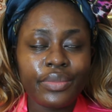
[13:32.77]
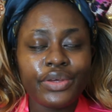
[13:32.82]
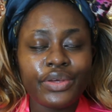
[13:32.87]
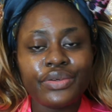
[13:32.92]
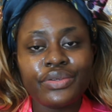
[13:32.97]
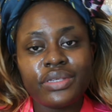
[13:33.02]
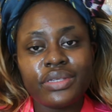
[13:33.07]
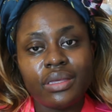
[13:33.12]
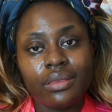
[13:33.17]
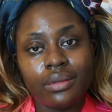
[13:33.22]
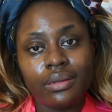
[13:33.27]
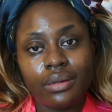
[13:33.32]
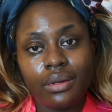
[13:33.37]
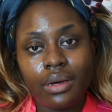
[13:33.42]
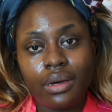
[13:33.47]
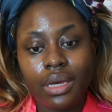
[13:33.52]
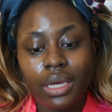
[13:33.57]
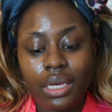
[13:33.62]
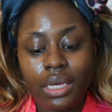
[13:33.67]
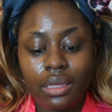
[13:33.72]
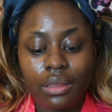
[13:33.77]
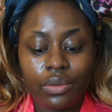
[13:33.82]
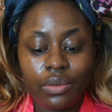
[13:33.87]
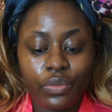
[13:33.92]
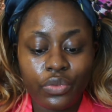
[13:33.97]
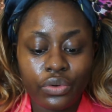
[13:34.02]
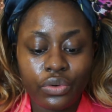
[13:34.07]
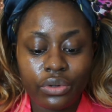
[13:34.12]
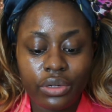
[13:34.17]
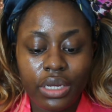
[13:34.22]
I use it in the night, in
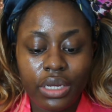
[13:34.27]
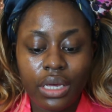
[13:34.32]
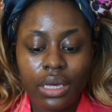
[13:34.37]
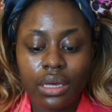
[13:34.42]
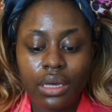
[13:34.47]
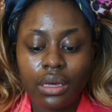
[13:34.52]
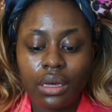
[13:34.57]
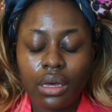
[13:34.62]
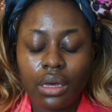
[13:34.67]
the morning,